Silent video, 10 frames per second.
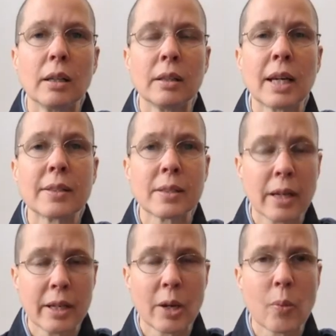Last
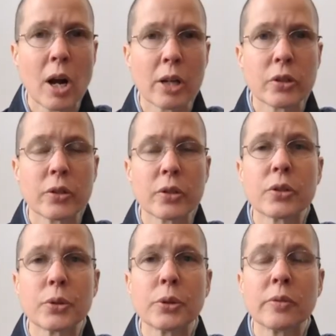night I watched the
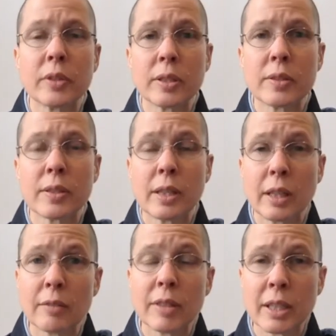service
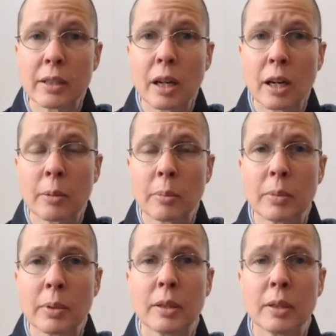in Vietnam.